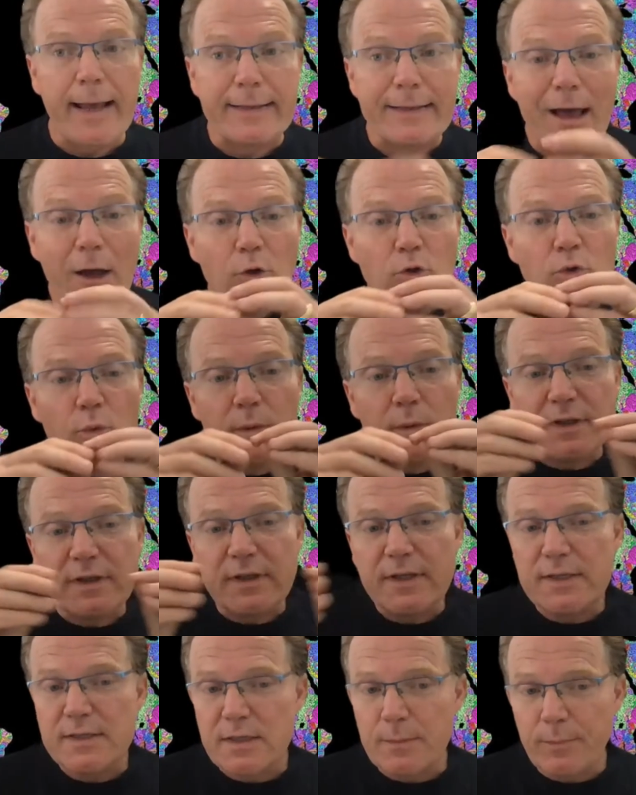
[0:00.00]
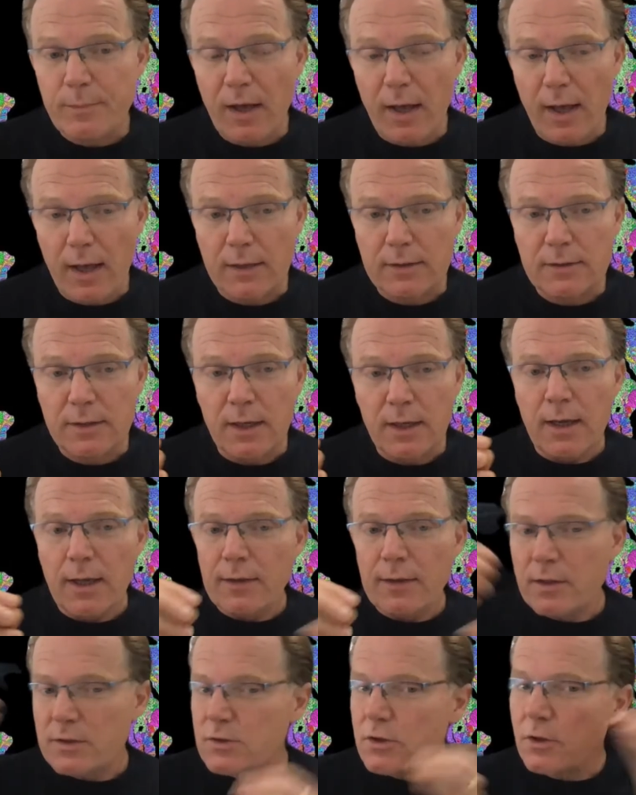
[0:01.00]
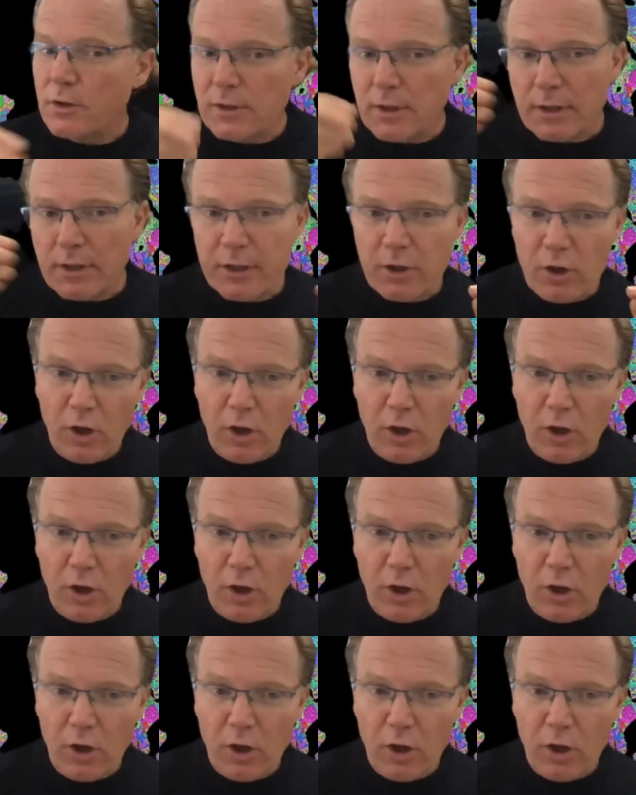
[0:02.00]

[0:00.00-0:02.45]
And how do we tease apart the circular